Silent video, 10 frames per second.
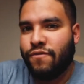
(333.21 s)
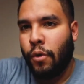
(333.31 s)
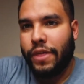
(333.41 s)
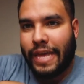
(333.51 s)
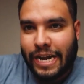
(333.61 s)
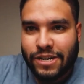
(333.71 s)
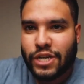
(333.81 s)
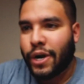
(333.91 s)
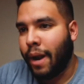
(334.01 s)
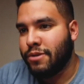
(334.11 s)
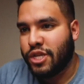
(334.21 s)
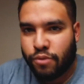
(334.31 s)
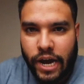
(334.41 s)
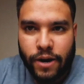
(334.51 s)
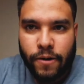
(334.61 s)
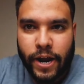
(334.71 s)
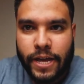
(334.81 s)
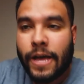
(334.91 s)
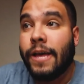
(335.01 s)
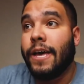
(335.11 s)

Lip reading: for the Instagram spread, right?